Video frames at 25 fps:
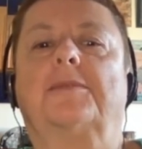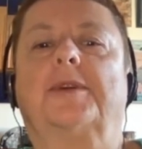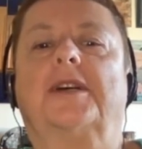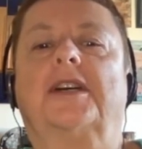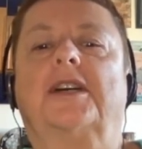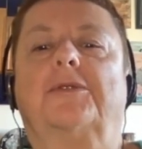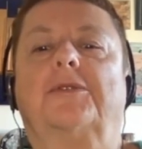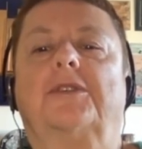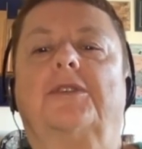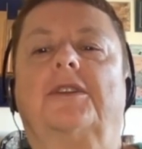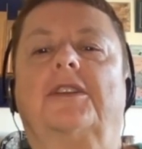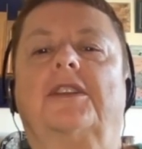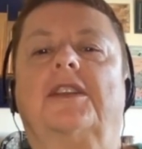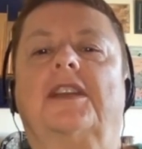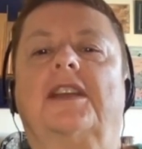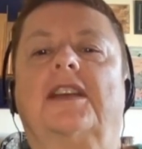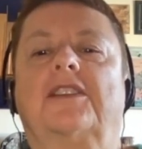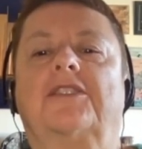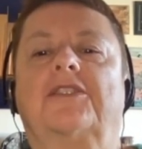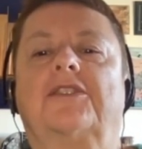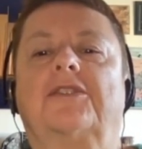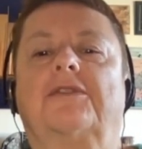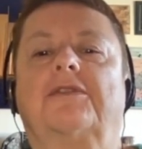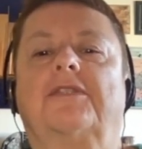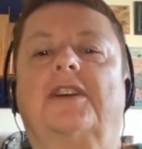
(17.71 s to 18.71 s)
our
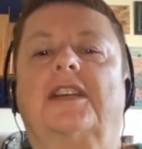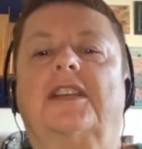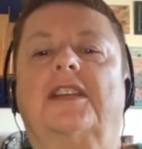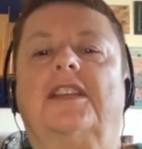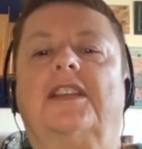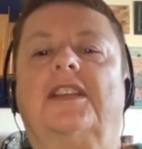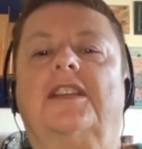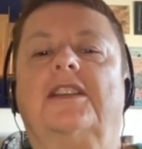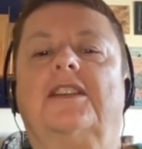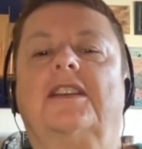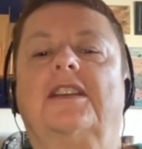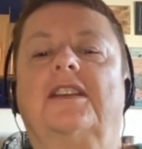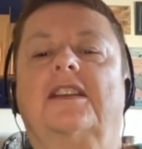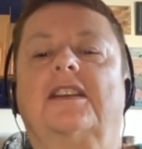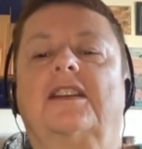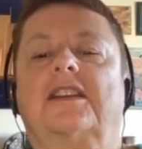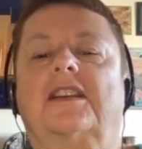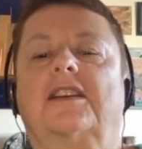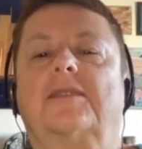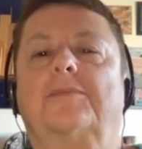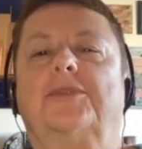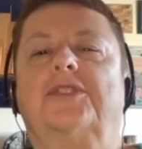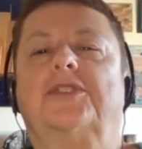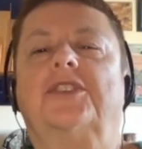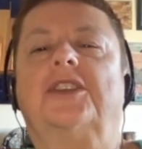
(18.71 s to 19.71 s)
guest, Vahid
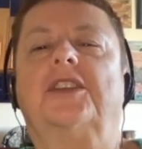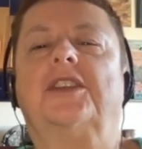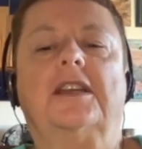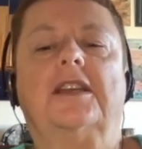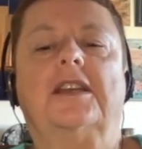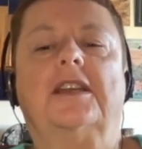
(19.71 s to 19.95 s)
Khamsi,